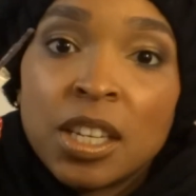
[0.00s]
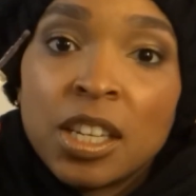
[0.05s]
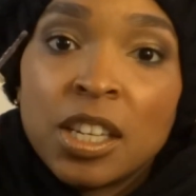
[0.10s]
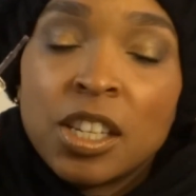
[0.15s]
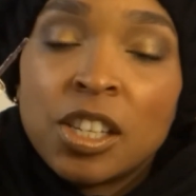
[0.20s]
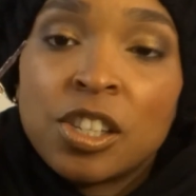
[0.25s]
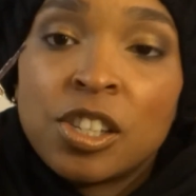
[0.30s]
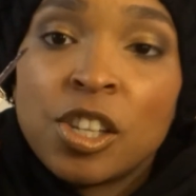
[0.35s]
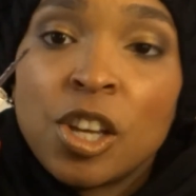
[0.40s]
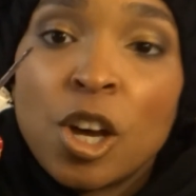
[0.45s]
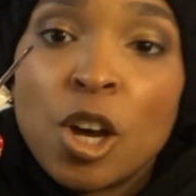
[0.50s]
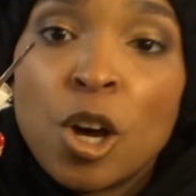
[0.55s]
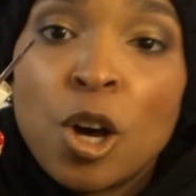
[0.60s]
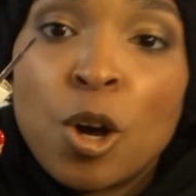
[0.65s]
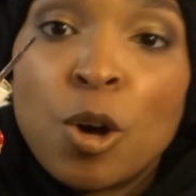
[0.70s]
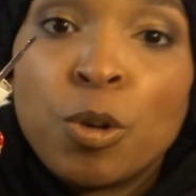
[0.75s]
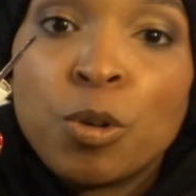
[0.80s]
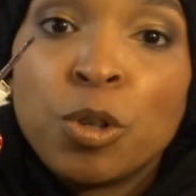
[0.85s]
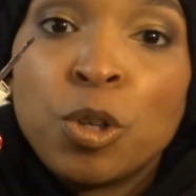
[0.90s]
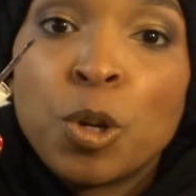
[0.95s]

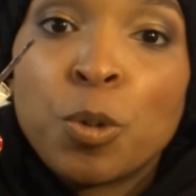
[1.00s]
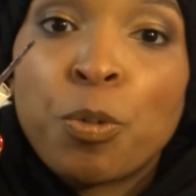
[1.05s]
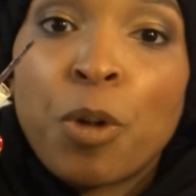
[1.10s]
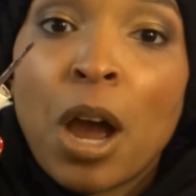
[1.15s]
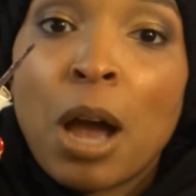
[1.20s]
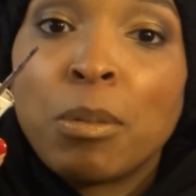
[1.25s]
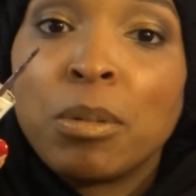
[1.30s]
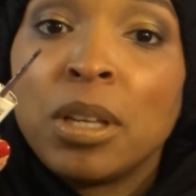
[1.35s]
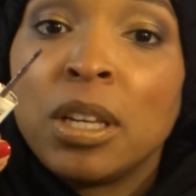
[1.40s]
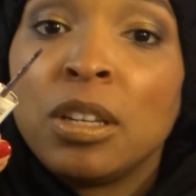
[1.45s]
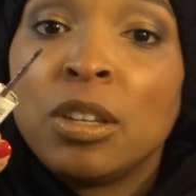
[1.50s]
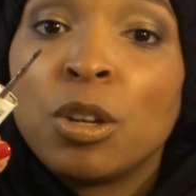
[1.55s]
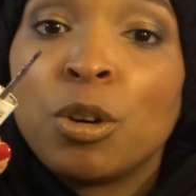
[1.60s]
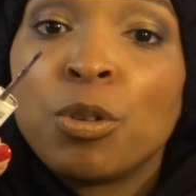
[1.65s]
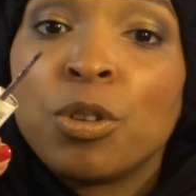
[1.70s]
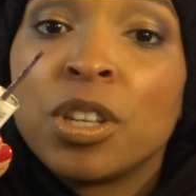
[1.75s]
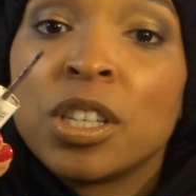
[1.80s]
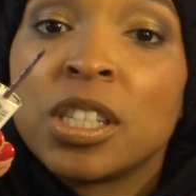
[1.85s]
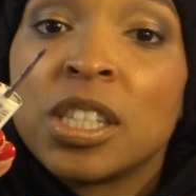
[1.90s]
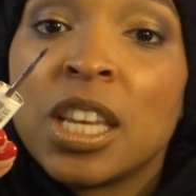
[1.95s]
So you'll probably
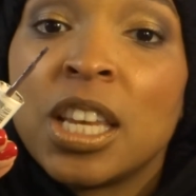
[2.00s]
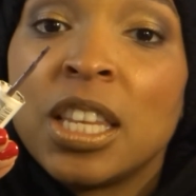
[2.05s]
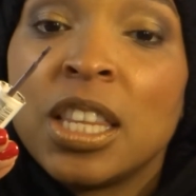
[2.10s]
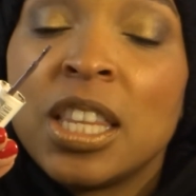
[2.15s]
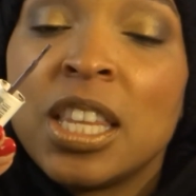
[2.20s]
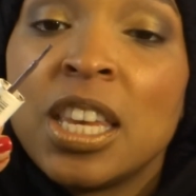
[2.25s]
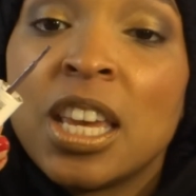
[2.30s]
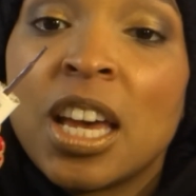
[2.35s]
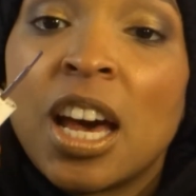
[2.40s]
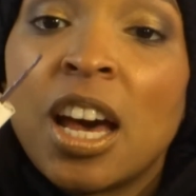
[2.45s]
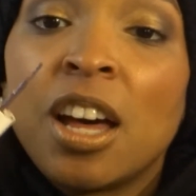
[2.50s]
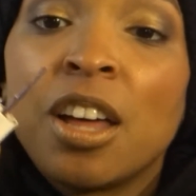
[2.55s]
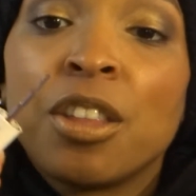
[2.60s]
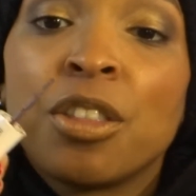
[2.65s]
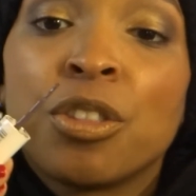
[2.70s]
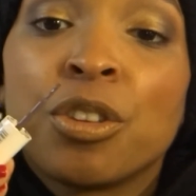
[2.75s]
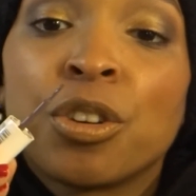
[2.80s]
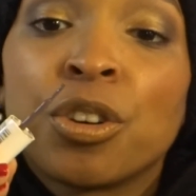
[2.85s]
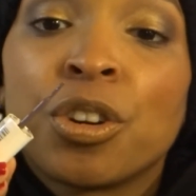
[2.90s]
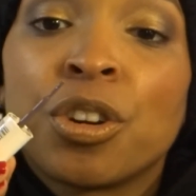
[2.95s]
notice in the
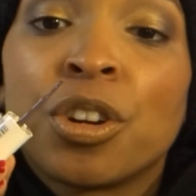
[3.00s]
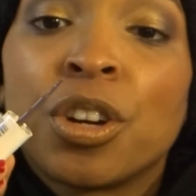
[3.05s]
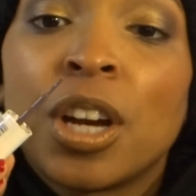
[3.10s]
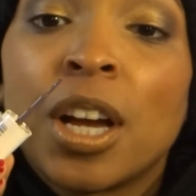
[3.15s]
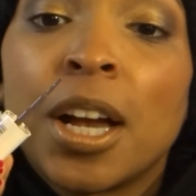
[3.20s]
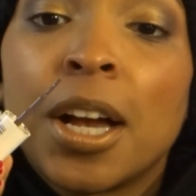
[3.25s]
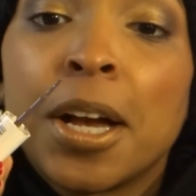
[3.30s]
other